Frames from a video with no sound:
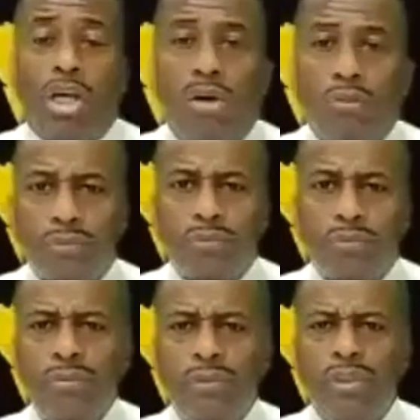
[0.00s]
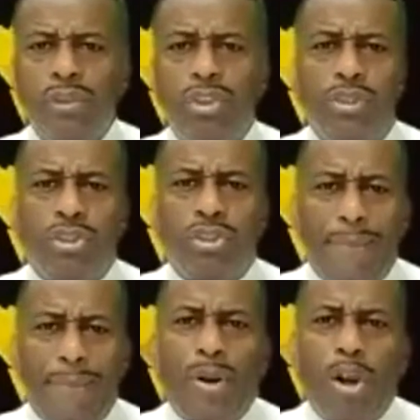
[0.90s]
in the dojo,
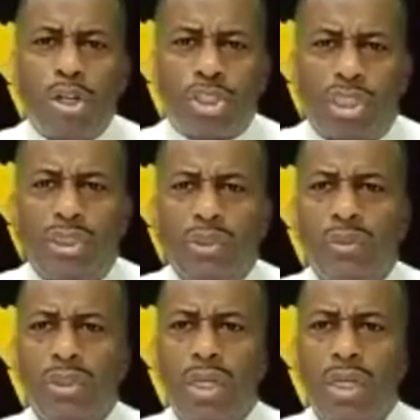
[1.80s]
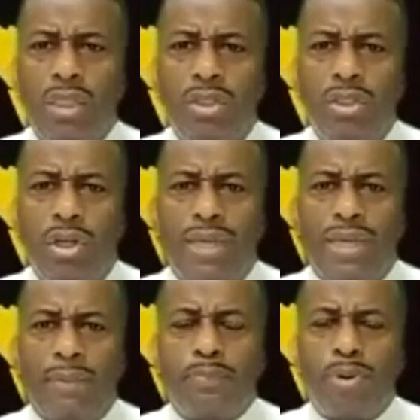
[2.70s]
you got personal,
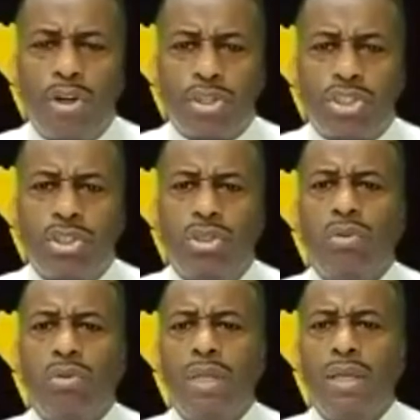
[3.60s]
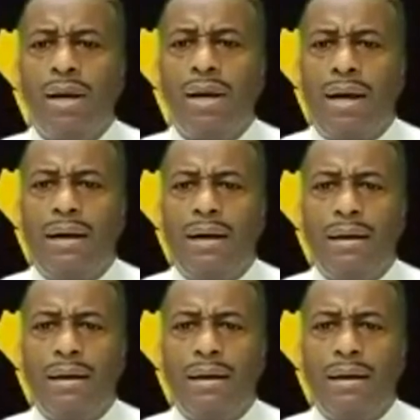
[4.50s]
you got a personal